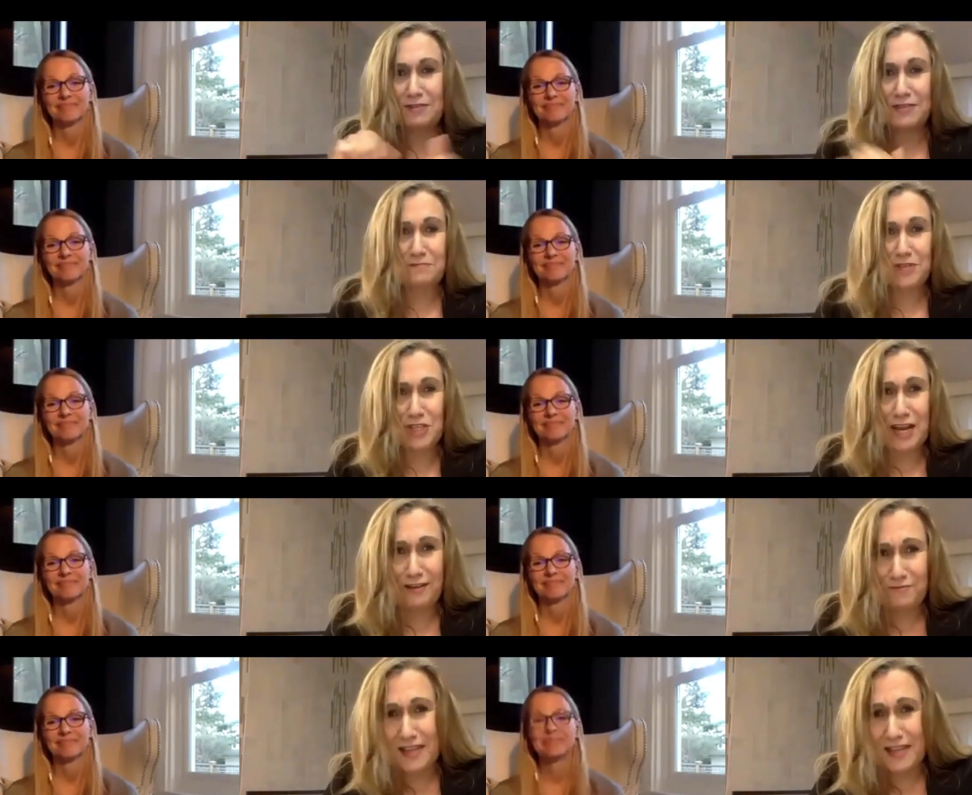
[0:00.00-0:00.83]
Speaker 1: to
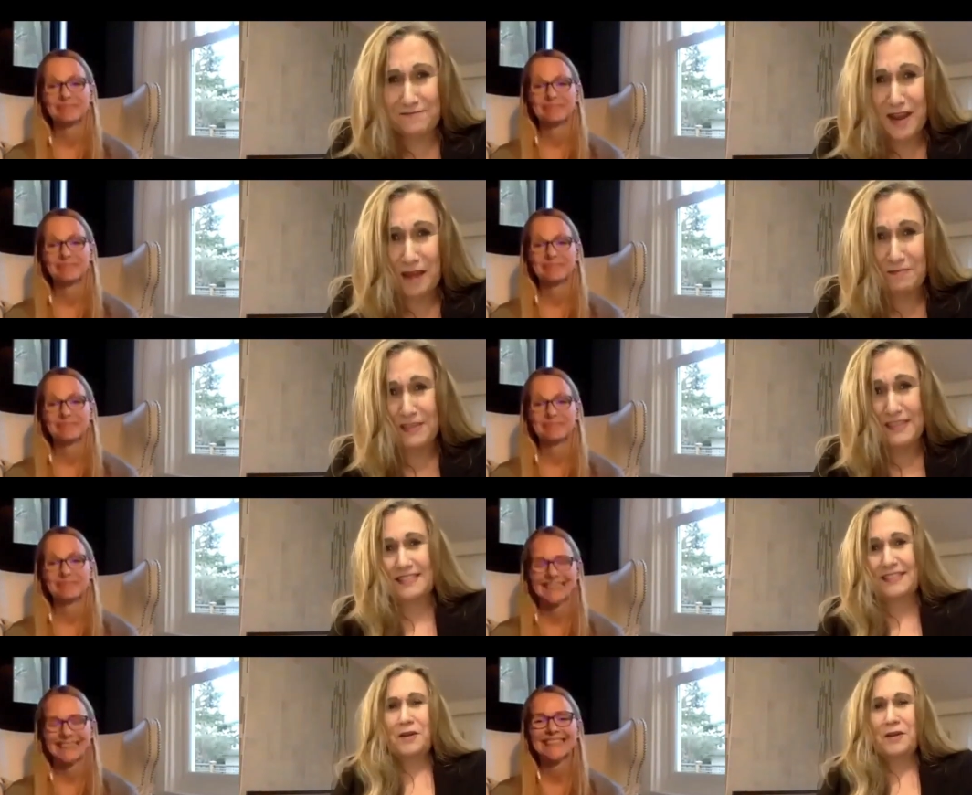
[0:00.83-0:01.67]
Michelle for that
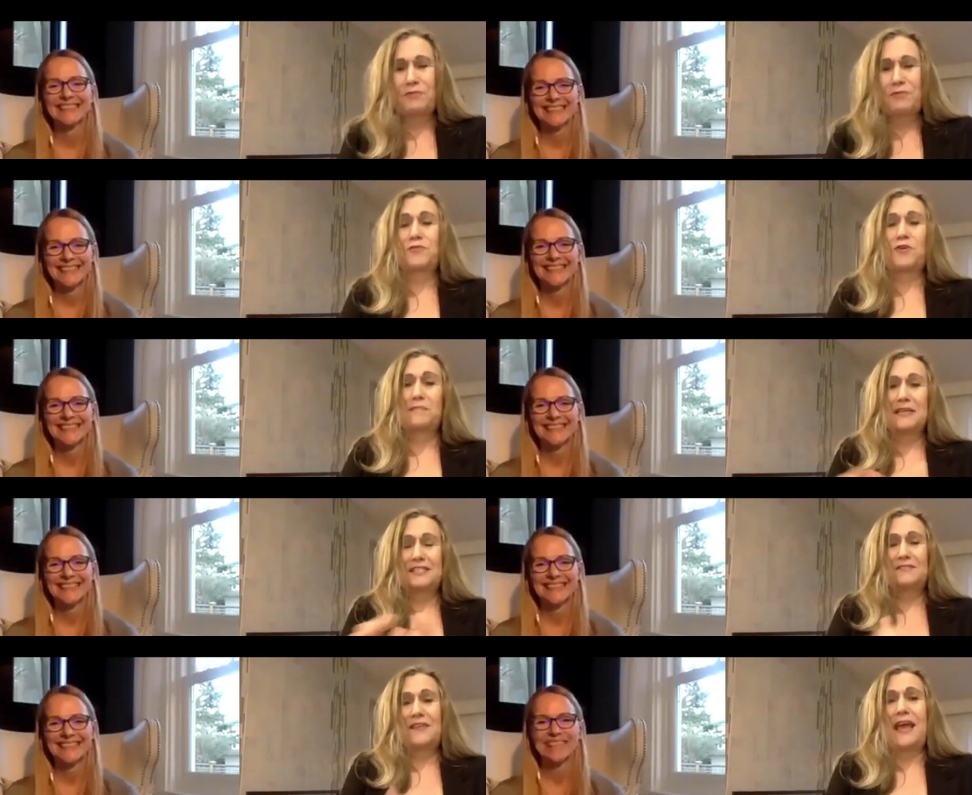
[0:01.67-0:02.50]
fabulous performance
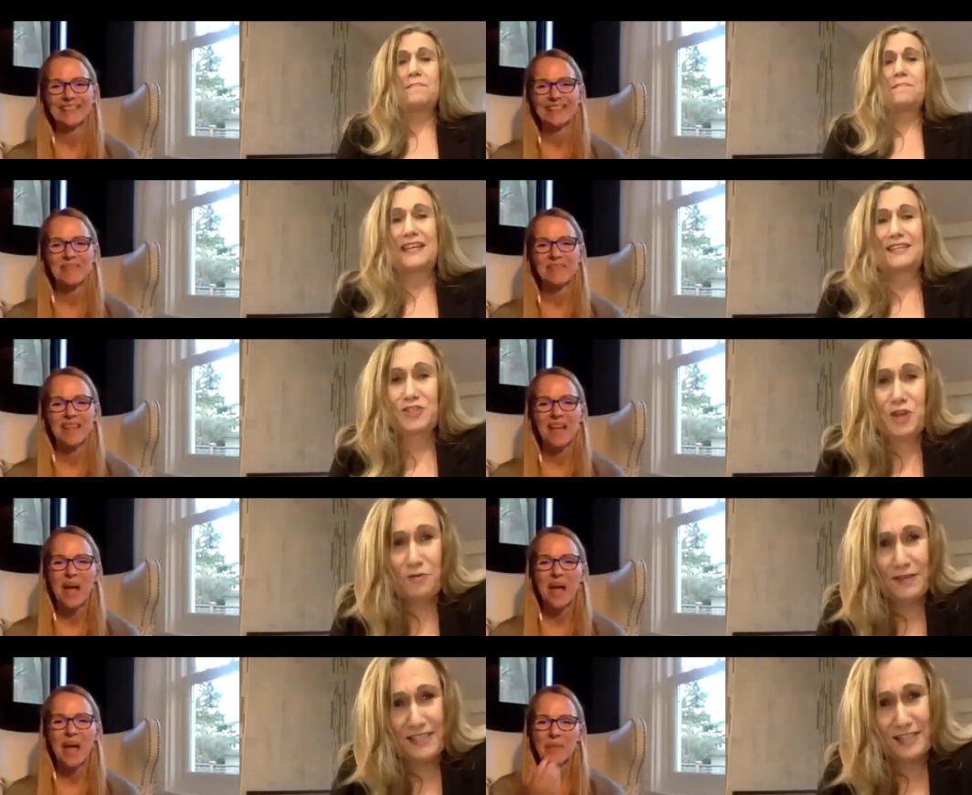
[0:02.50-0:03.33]
of M, and
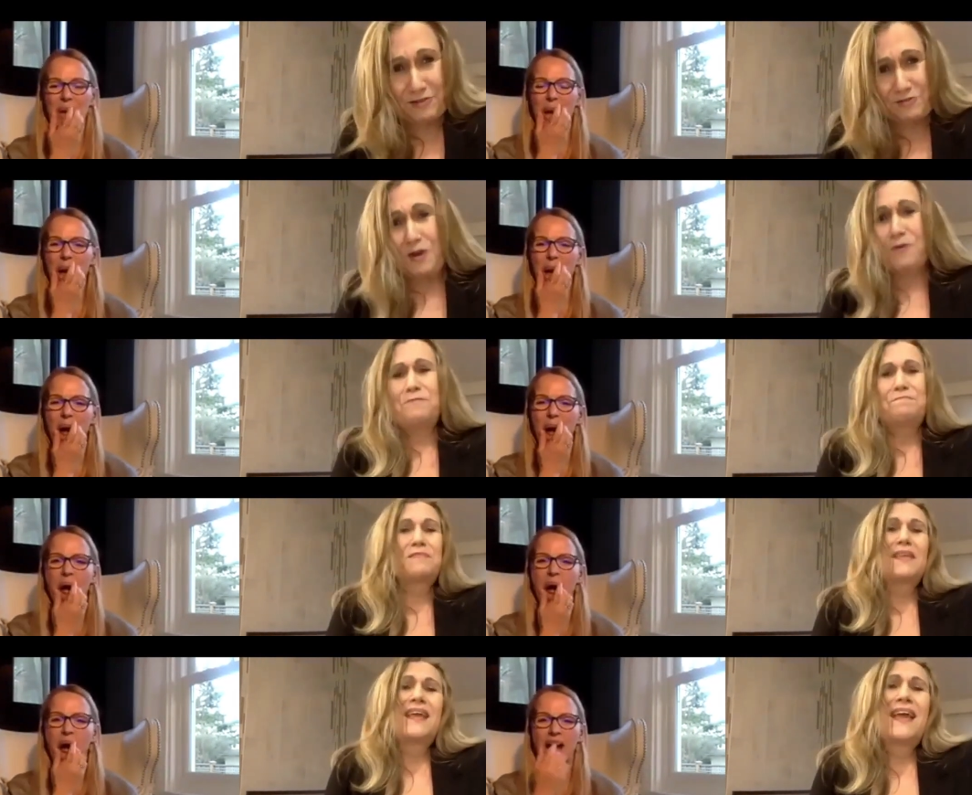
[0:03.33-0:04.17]
Joe is the crow.
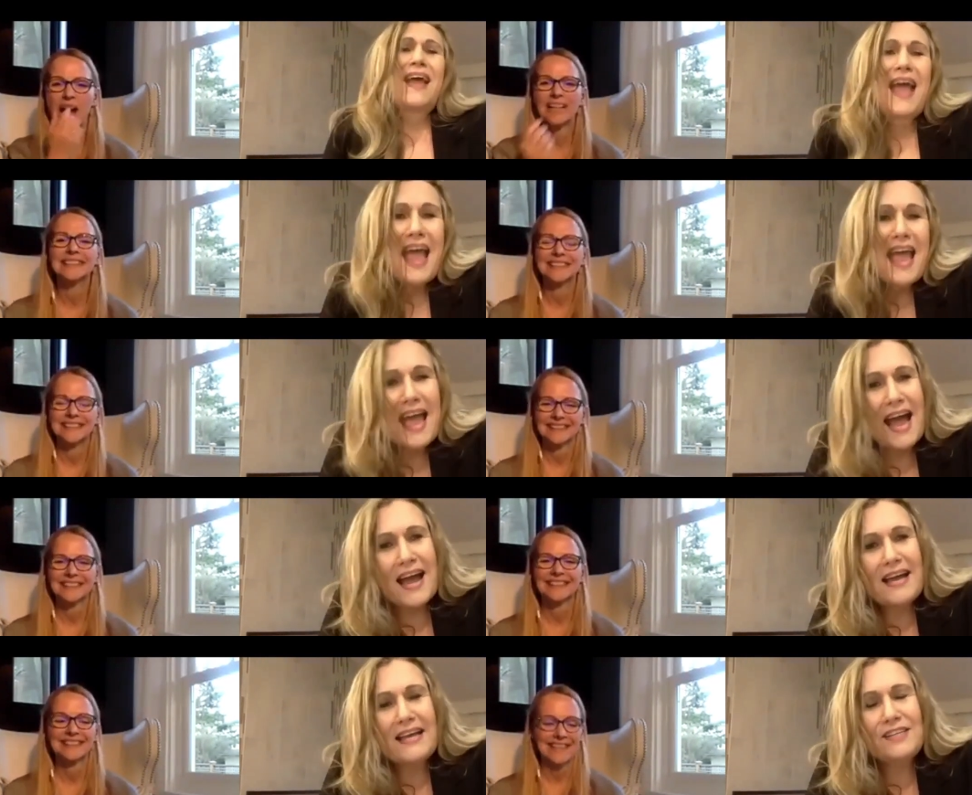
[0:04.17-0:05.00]

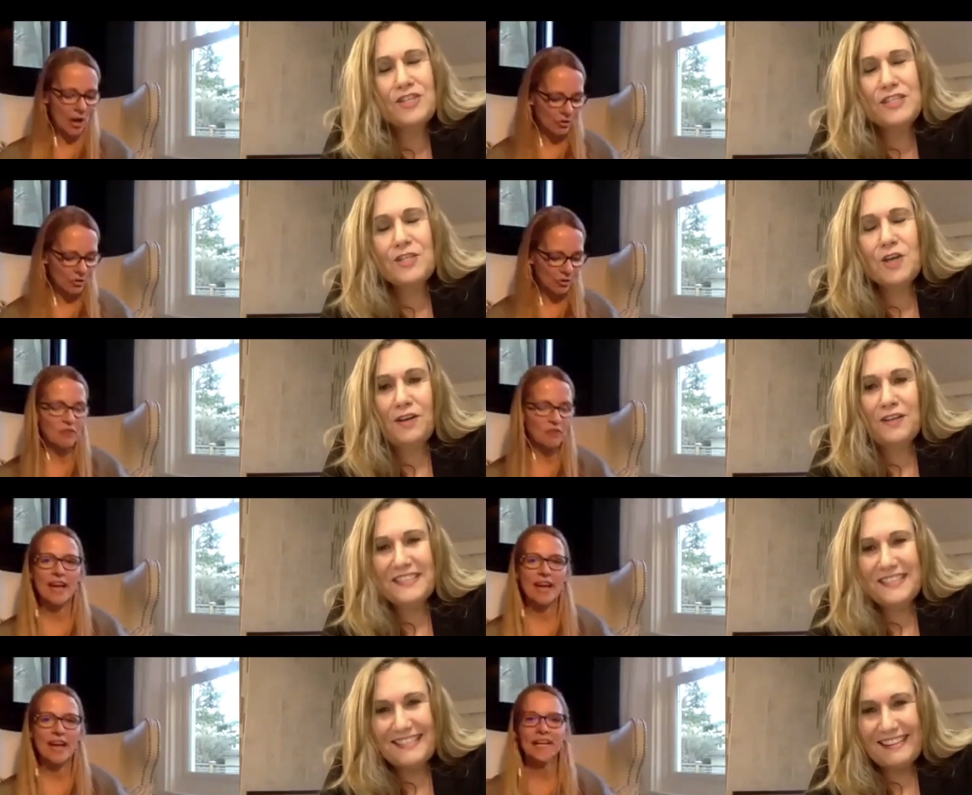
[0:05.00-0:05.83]
Uh, oh, Joe
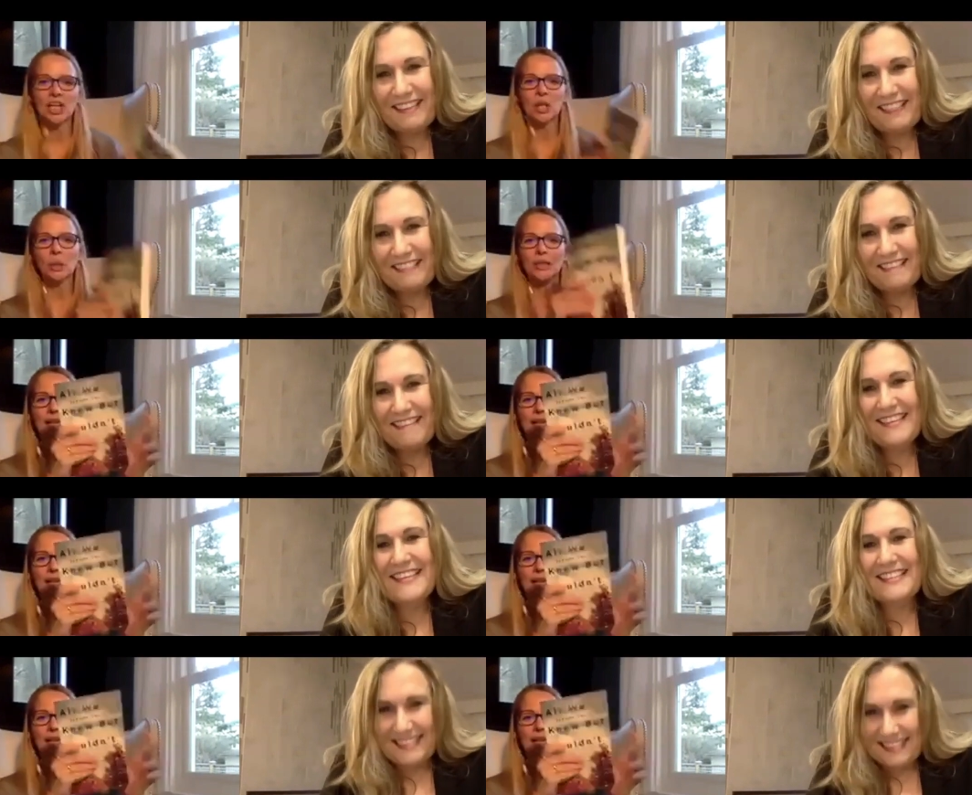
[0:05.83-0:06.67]
Vanicola.
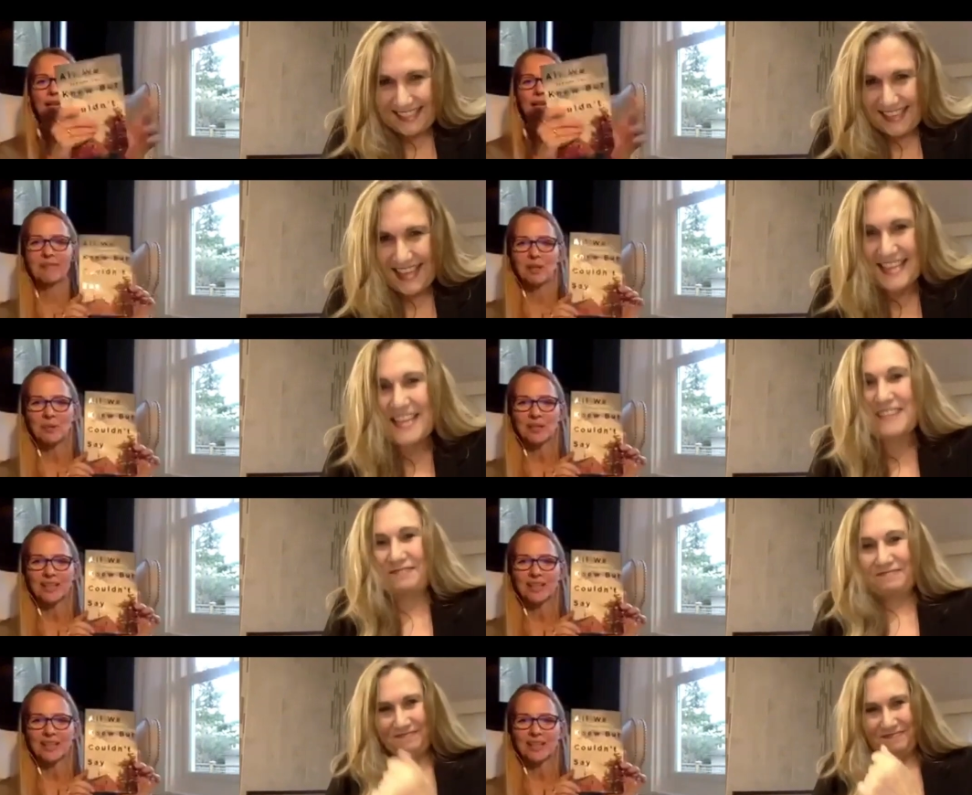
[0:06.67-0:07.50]
I also have her book
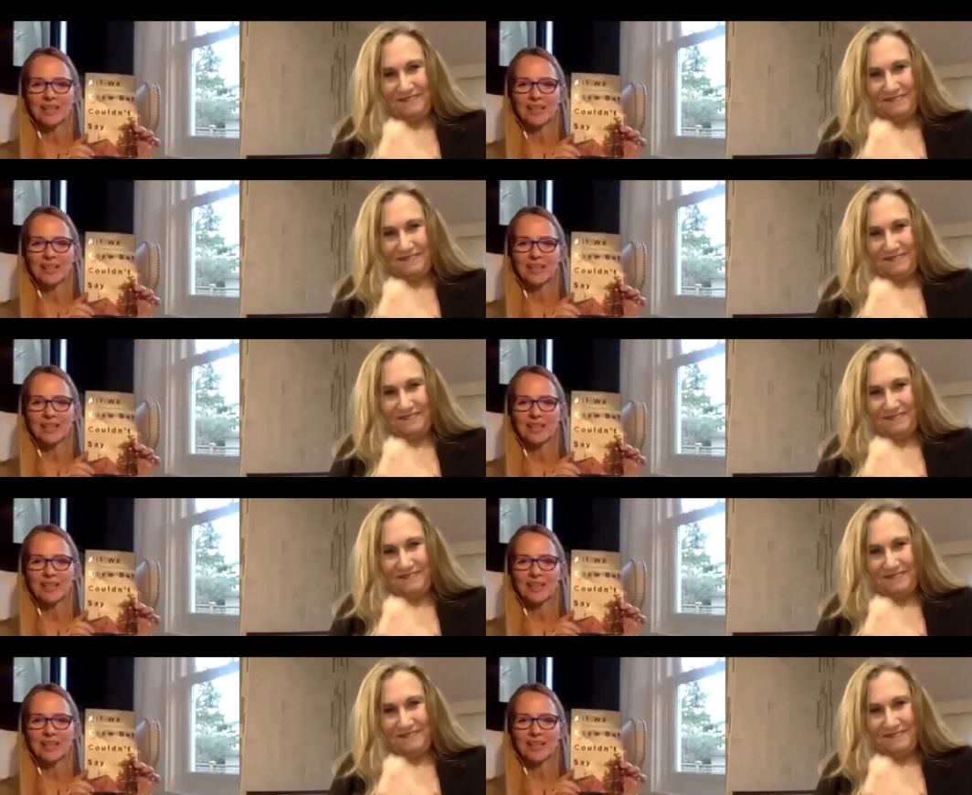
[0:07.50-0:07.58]
here.